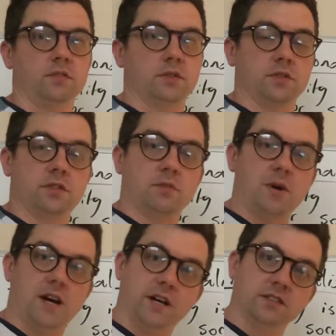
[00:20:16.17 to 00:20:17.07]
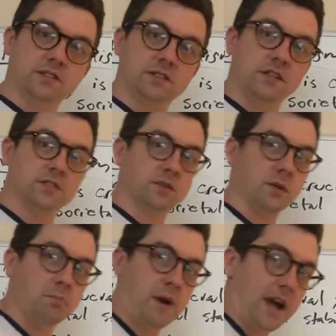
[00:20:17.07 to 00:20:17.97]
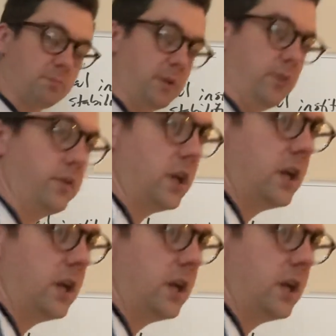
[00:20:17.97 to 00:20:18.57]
So it's the behind-the-scenes sort of backbone,